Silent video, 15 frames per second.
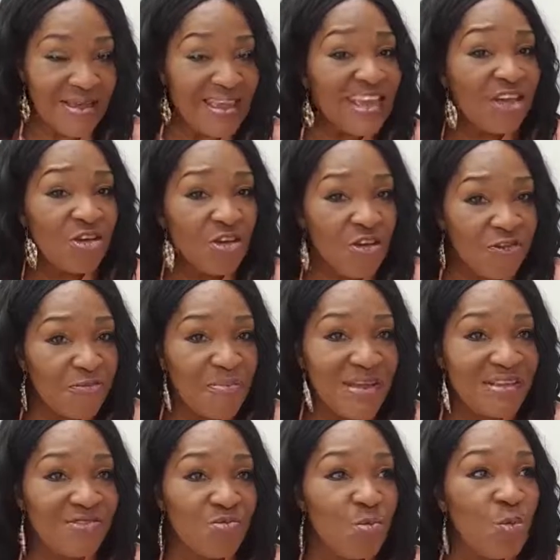a
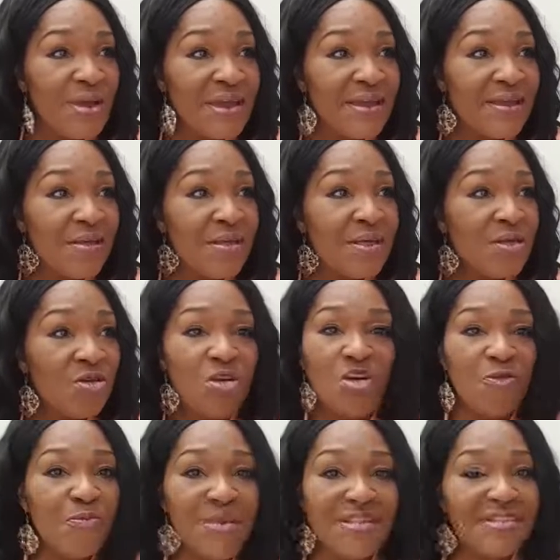government where
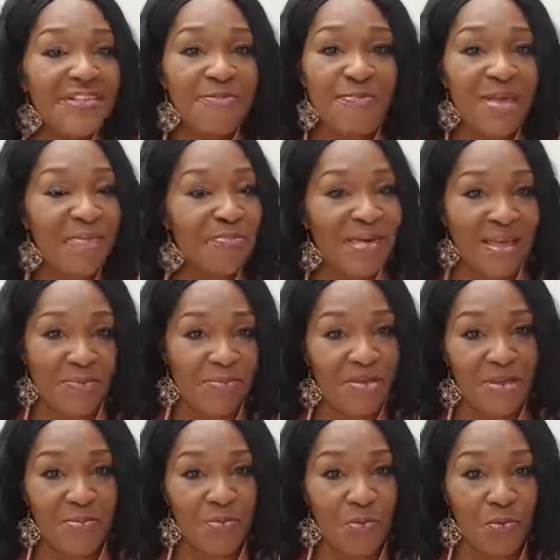government is made by
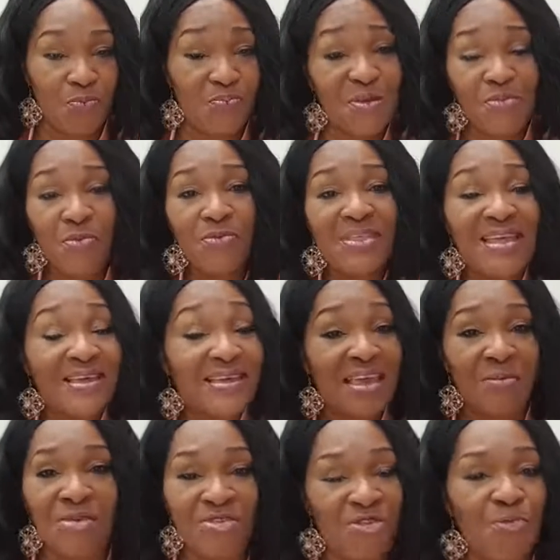people that
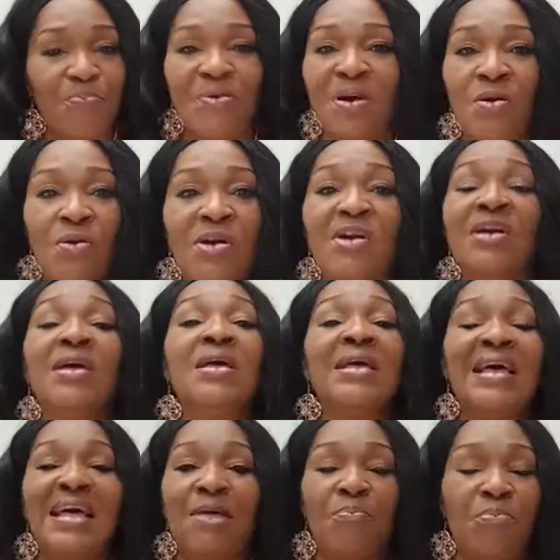came into power
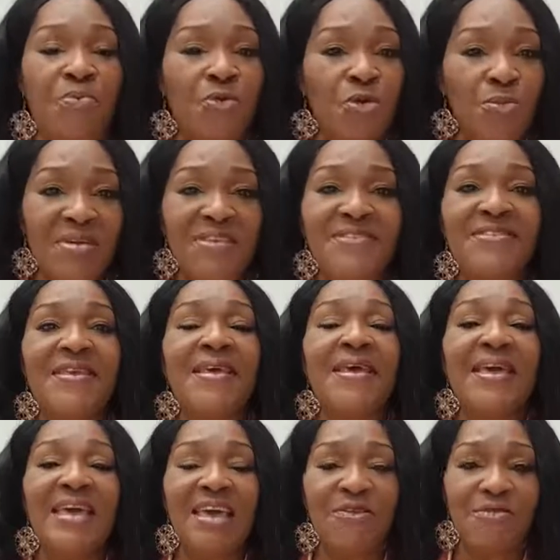and promised
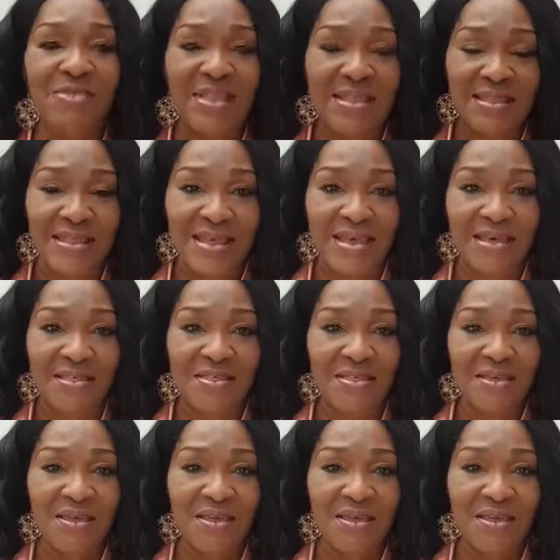heaven and earth.